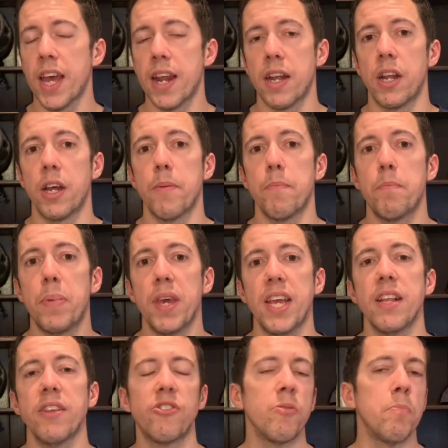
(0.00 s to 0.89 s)
like
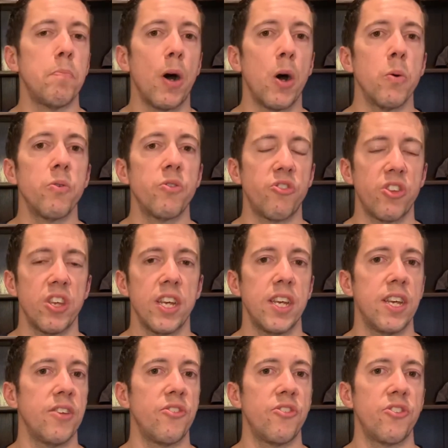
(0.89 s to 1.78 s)
beans and
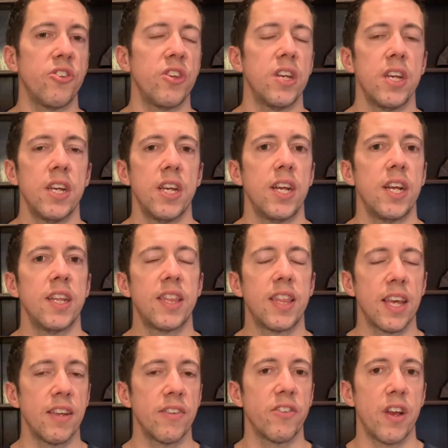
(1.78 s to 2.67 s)
pulses and
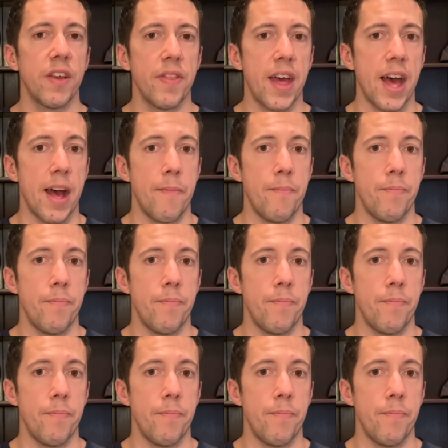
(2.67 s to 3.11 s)
things like that.